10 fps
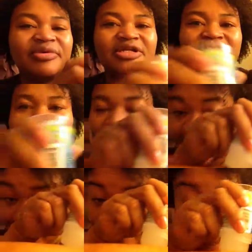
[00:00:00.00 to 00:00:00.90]
it
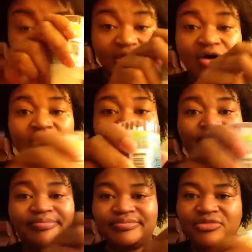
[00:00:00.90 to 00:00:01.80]
until you get it all
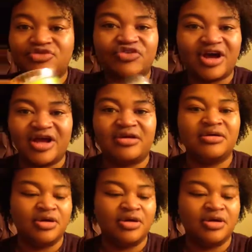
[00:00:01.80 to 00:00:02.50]
dry.